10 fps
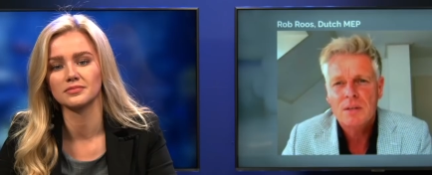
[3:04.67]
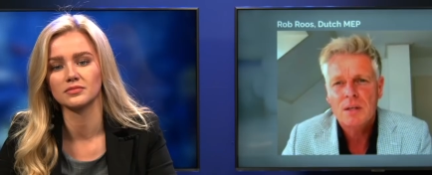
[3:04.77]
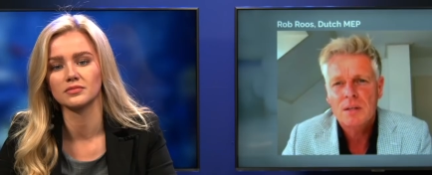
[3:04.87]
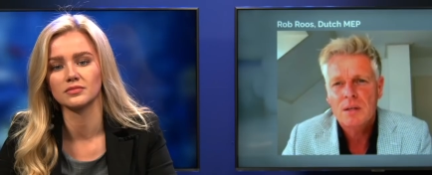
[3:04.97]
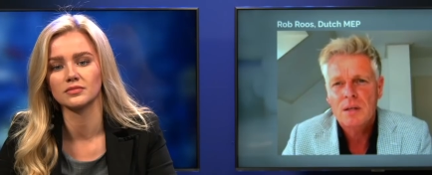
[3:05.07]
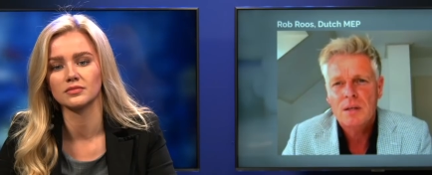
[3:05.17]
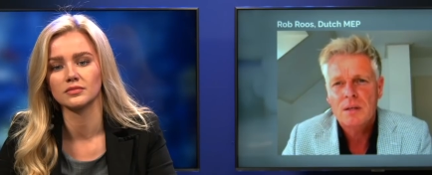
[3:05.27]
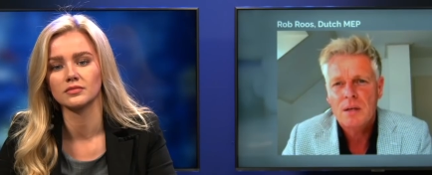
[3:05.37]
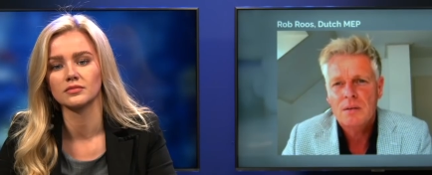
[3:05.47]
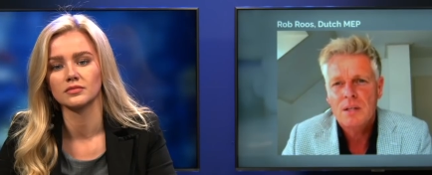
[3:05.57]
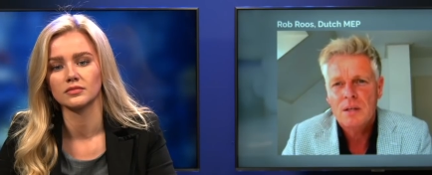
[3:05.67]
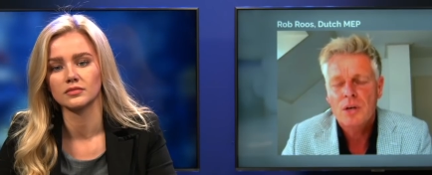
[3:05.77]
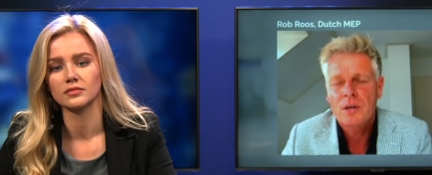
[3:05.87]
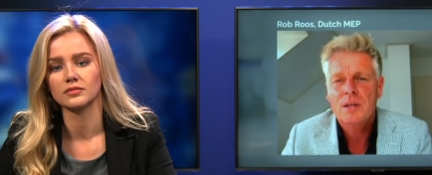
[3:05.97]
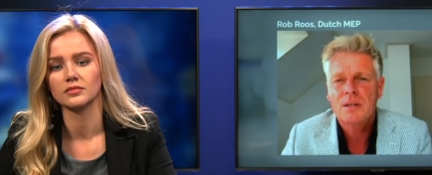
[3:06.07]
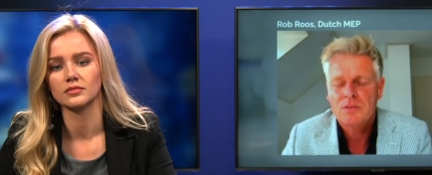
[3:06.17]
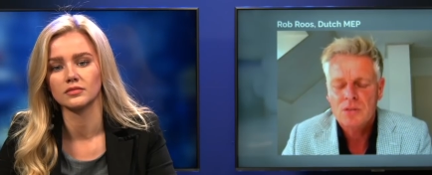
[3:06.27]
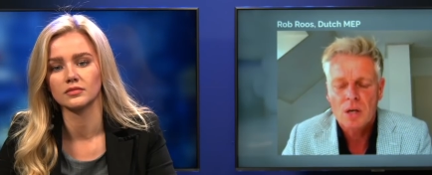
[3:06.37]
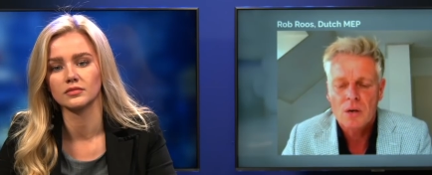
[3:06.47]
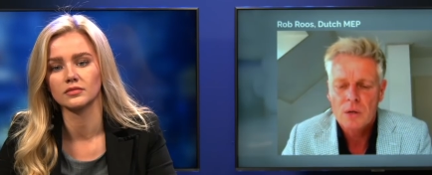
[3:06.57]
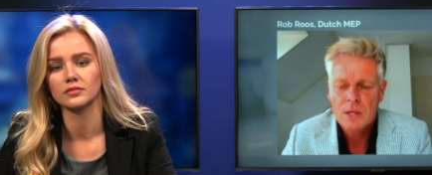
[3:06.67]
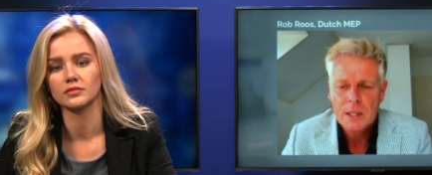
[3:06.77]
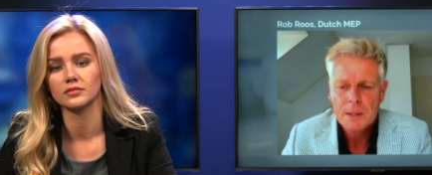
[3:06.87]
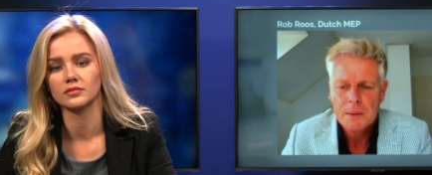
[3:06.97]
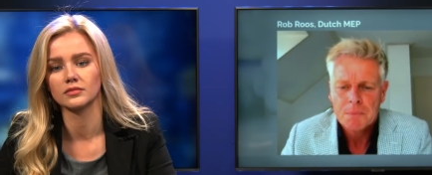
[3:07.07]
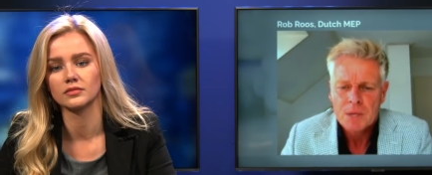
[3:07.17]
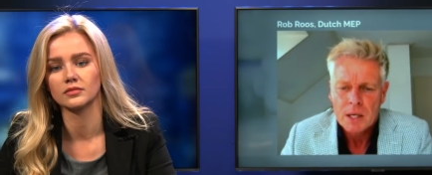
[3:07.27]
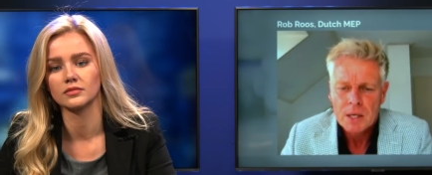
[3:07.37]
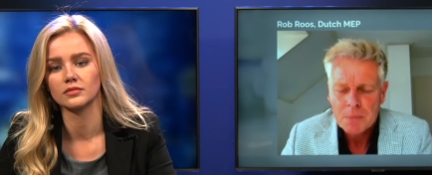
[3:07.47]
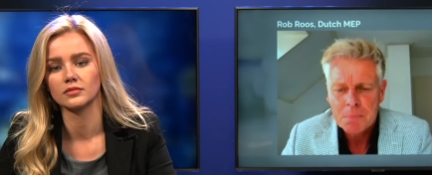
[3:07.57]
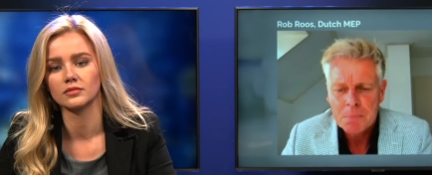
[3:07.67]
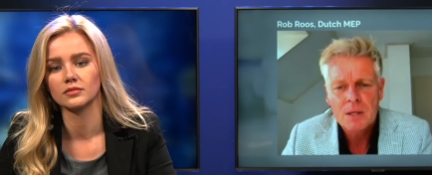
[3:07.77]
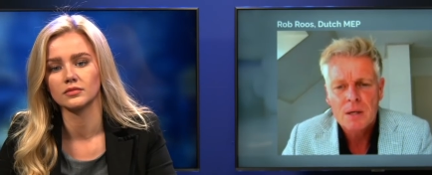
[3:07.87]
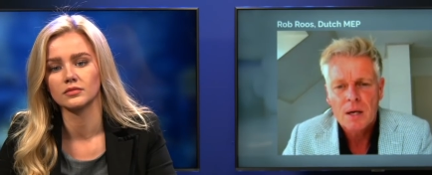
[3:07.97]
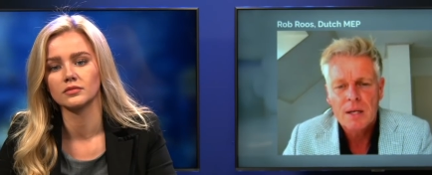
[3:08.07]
Speaker 1: in Turkey, so. It, it made me a little bit upset,